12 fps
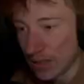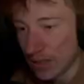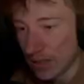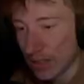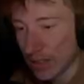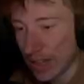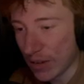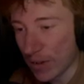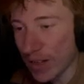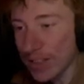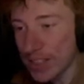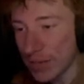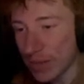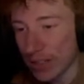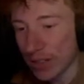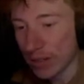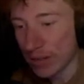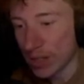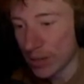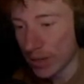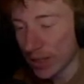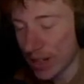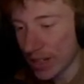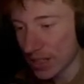Okay, what did we lose? We
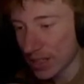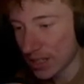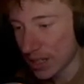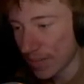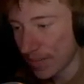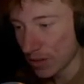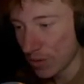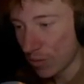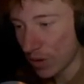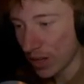lost one